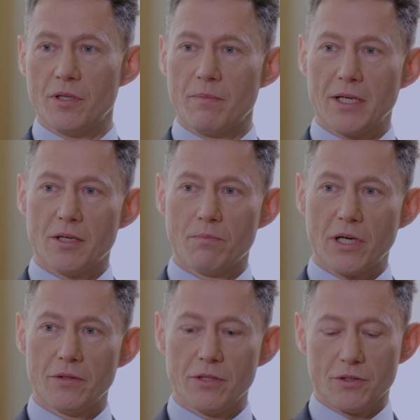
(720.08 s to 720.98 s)
the main
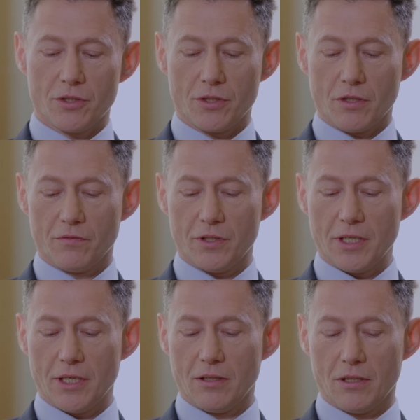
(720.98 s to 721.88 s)
components of the
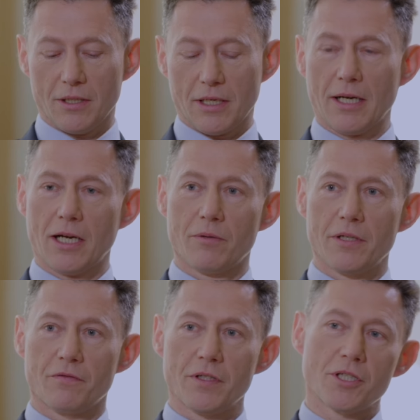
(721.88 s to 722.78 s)
deal and how
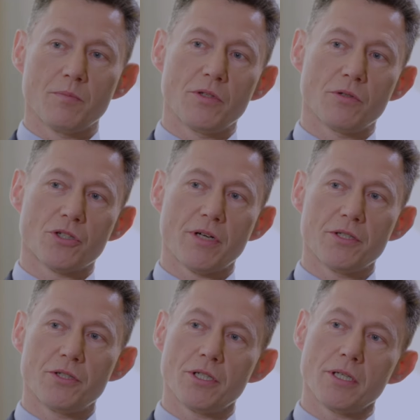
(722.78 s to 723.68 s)
it fits in with your
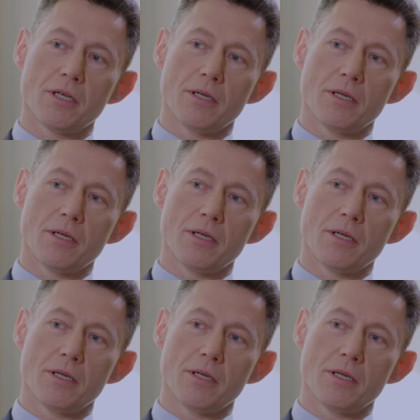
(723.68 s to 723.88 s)
strategy?